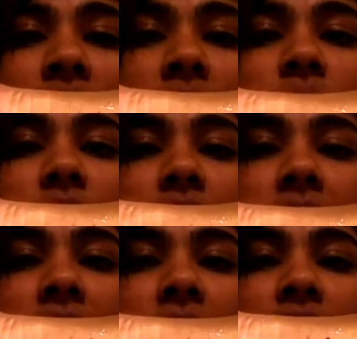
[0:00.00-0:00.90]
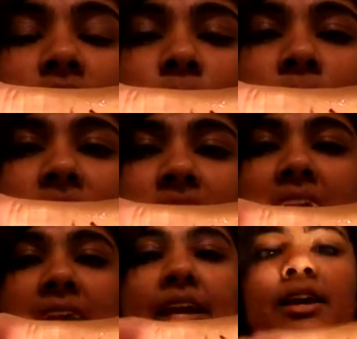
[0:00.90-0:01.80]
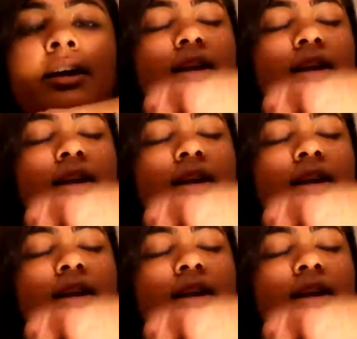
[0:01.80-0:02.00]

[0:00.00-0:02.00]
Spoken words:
Jacobs and Urban Decay.